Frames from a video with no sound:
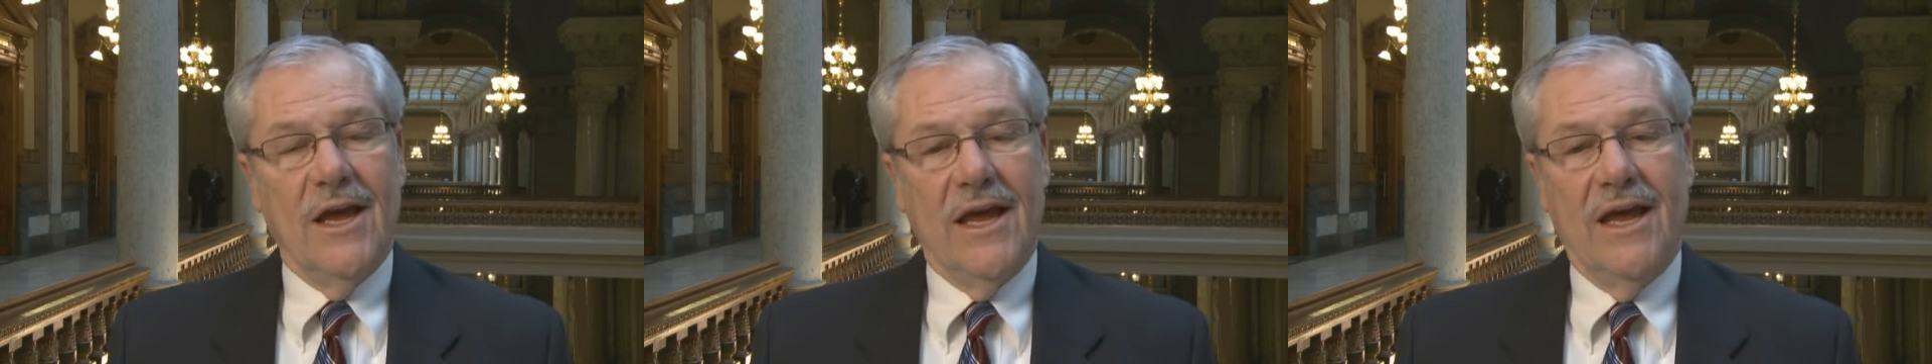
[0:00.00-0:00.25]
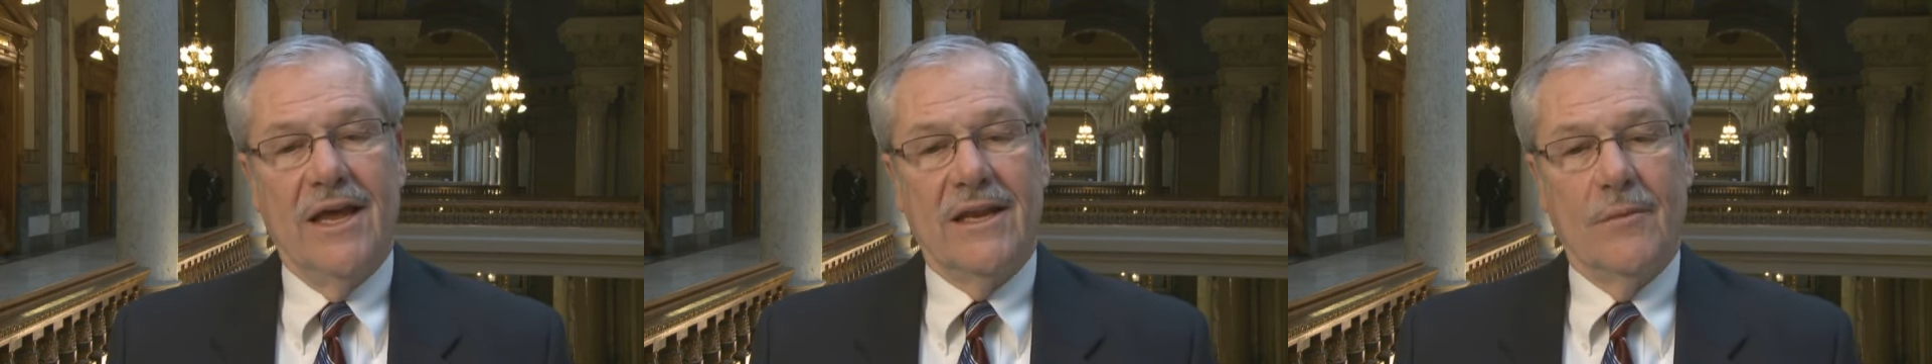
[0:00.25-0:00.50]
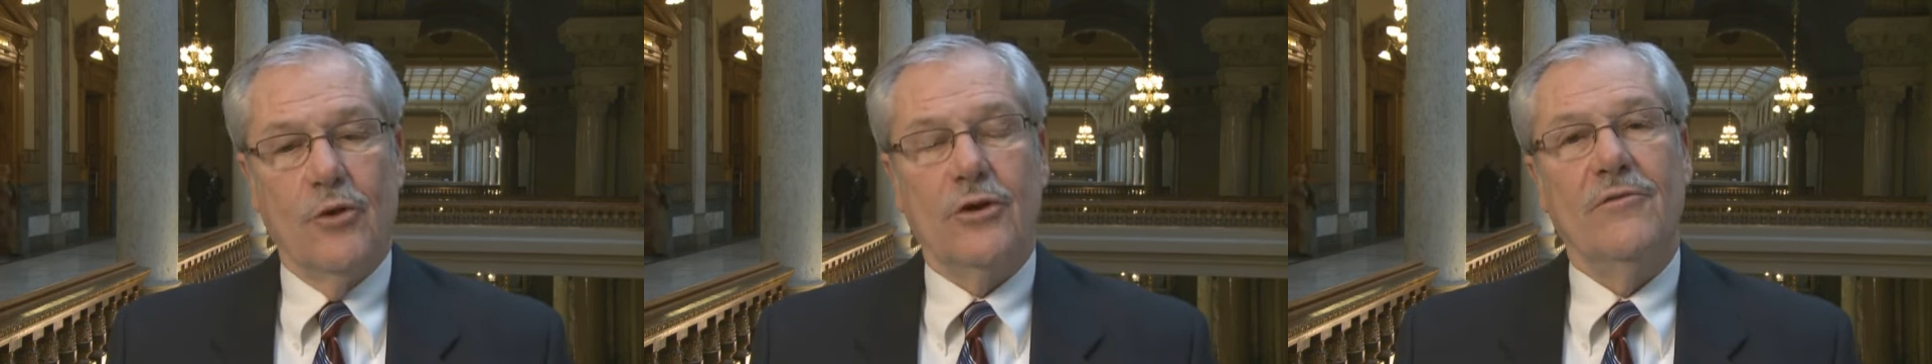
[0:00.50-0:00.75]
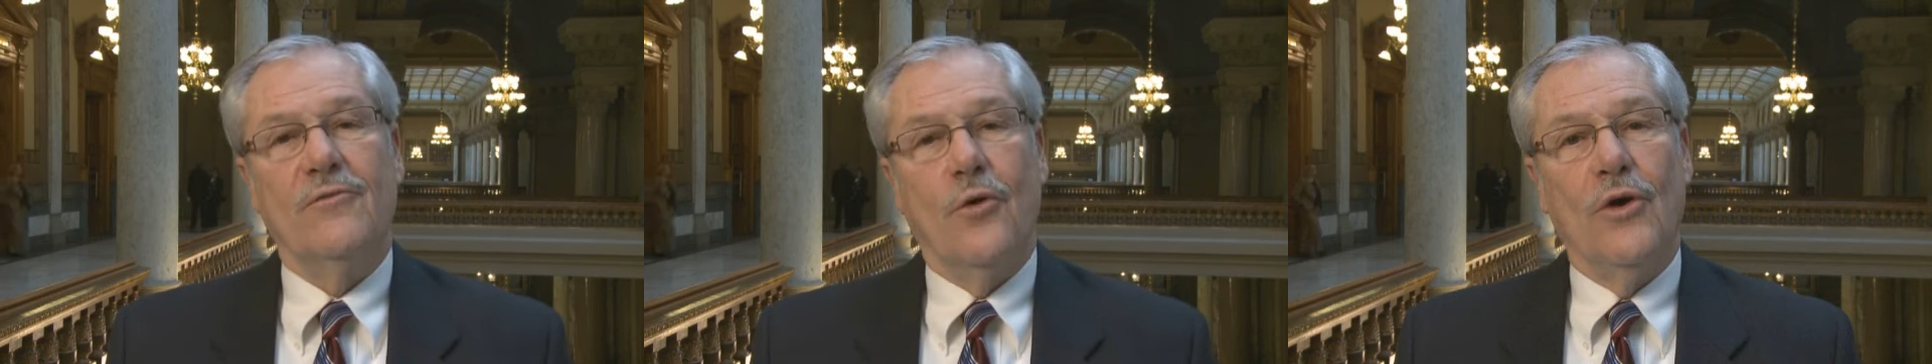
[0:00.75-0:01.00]
and I'm
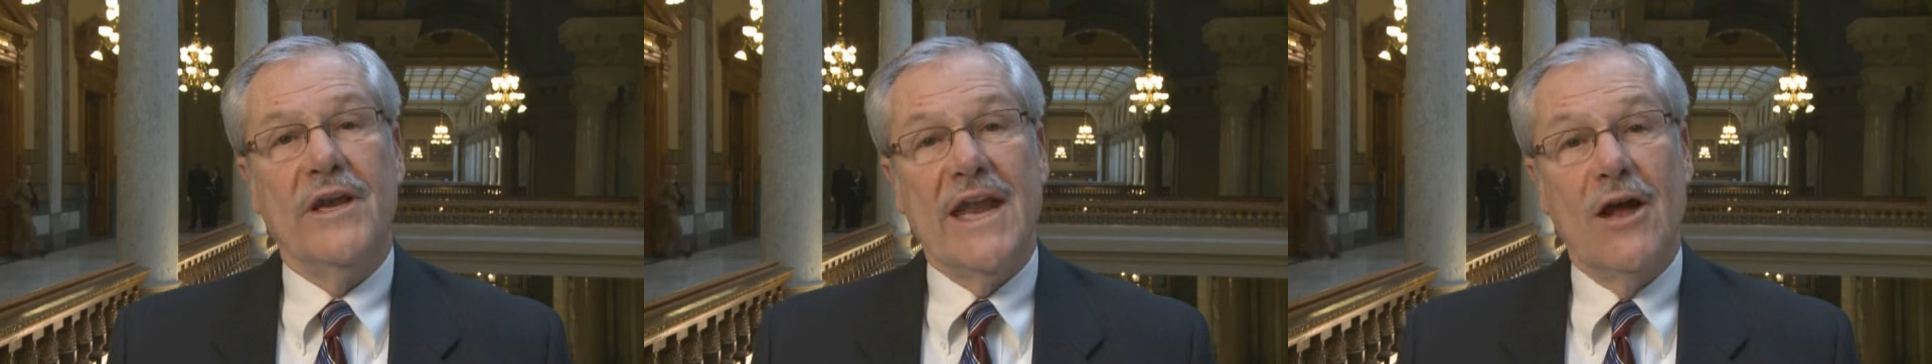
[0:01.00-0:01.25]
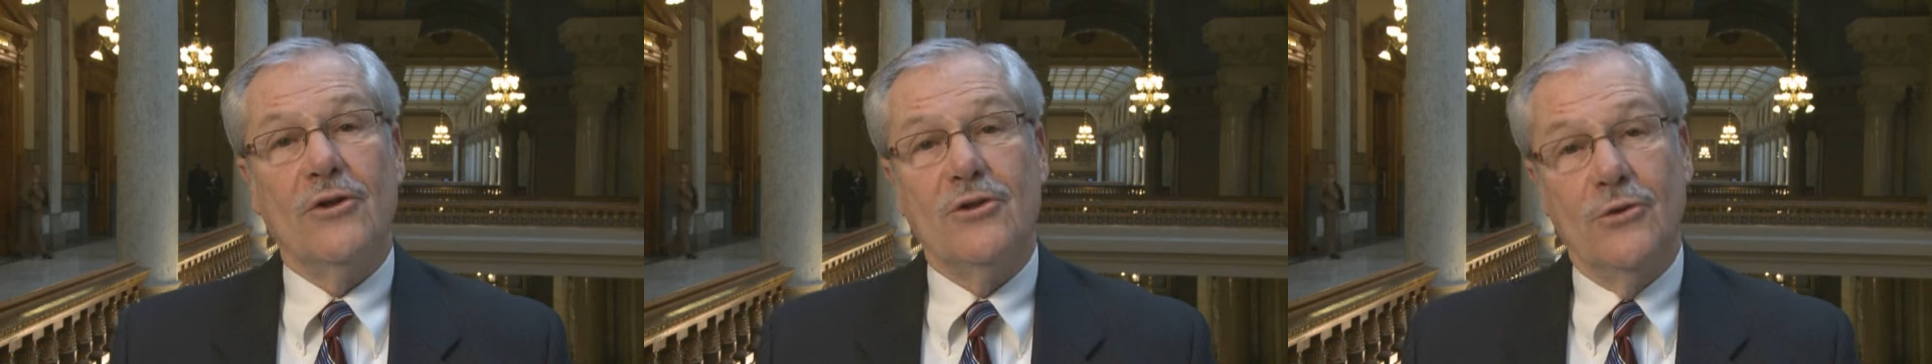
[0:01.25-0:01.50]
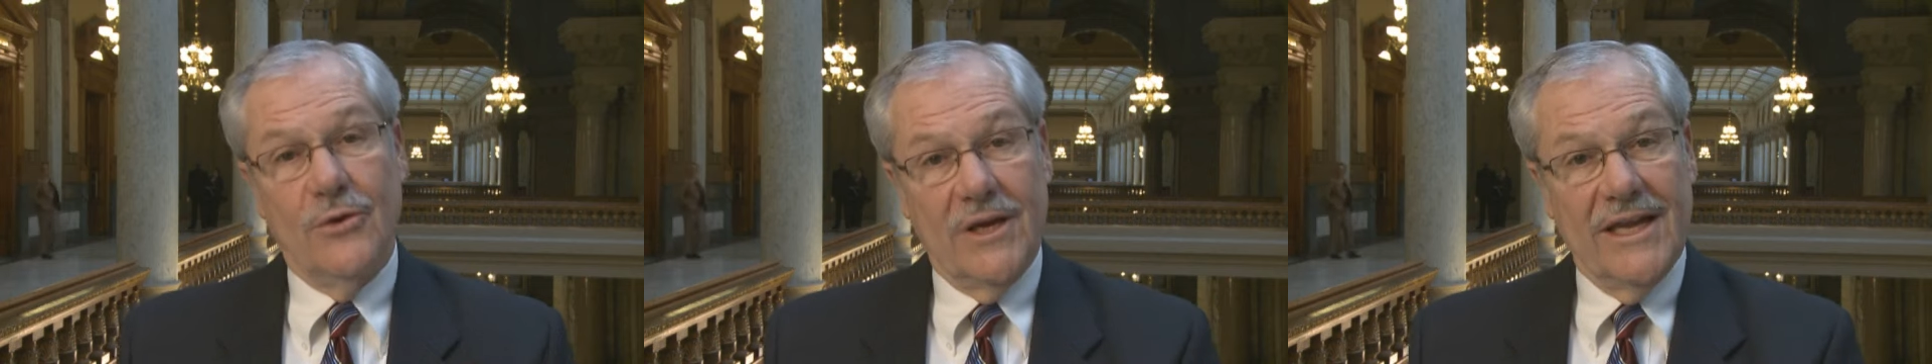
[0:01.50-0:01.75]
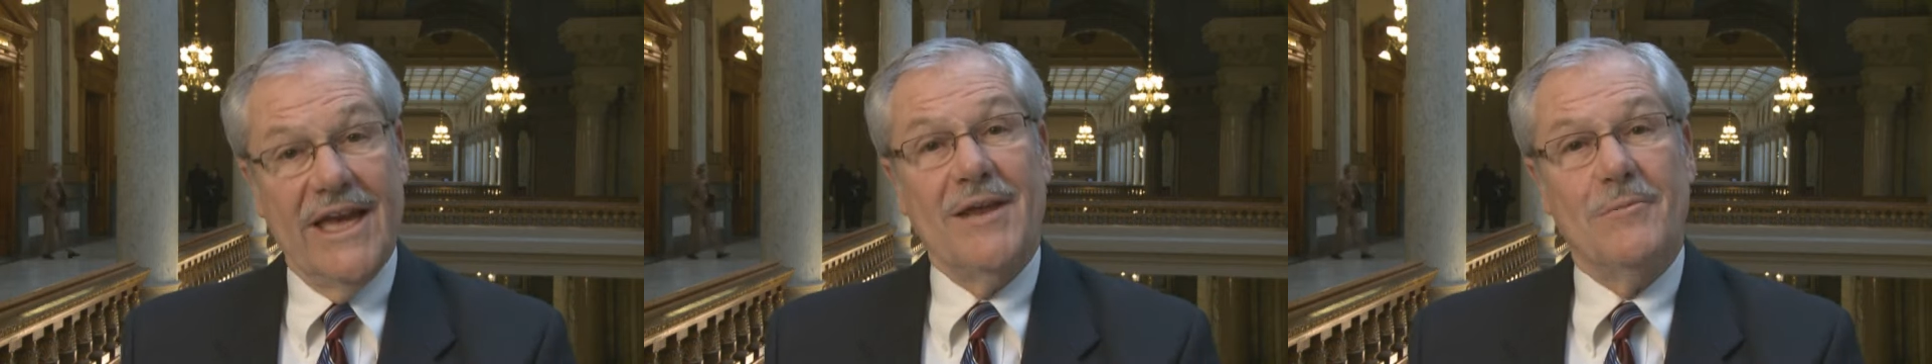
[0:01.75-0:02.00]
looking forward now to
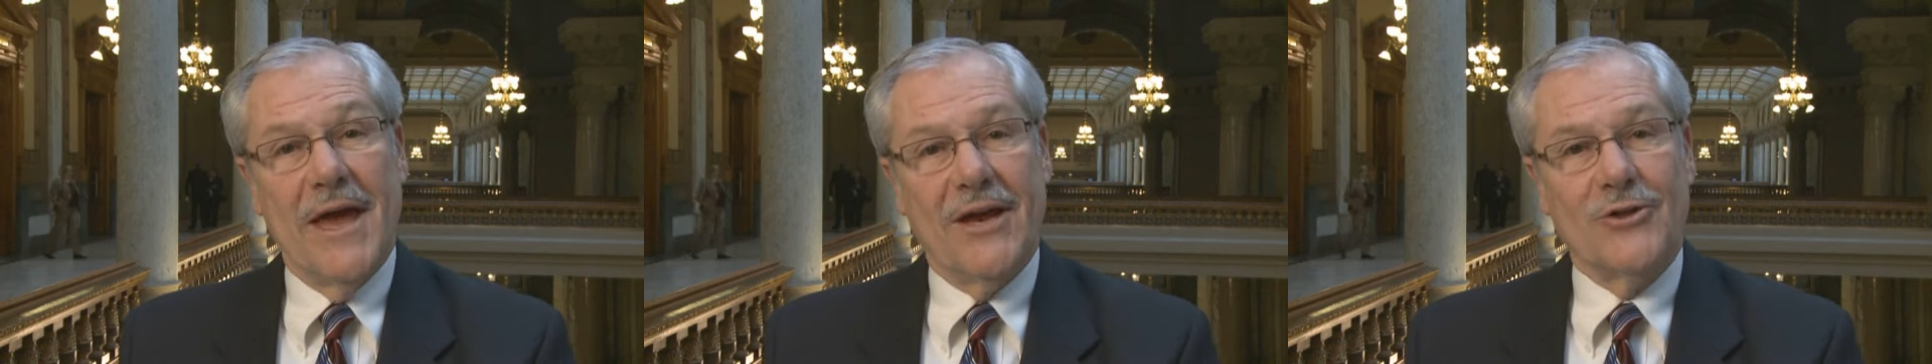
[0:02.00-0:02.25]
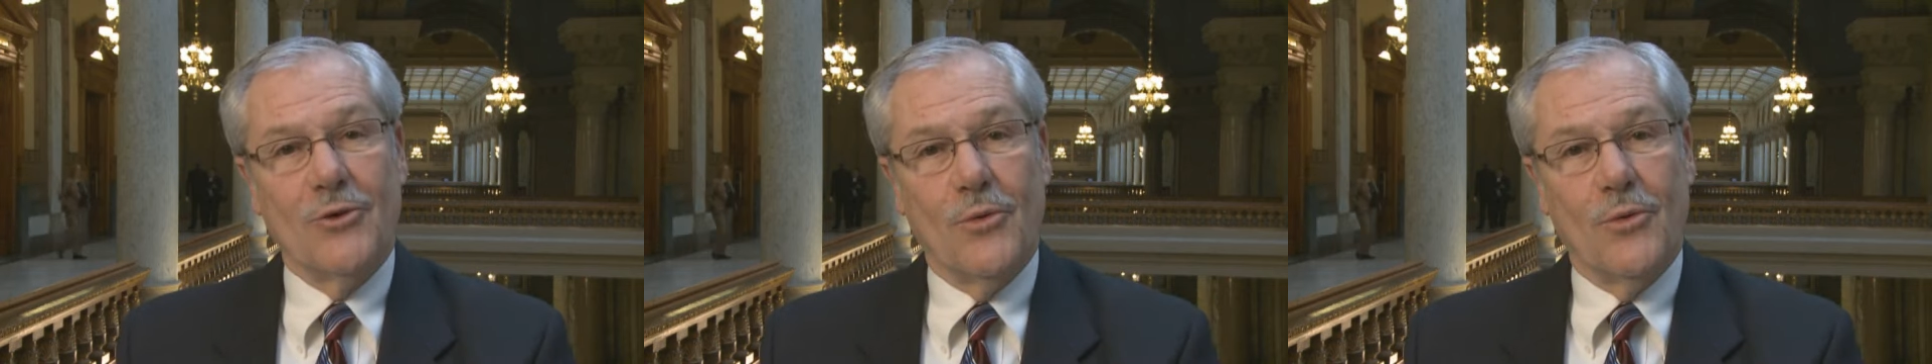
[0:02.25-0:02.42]
getting back to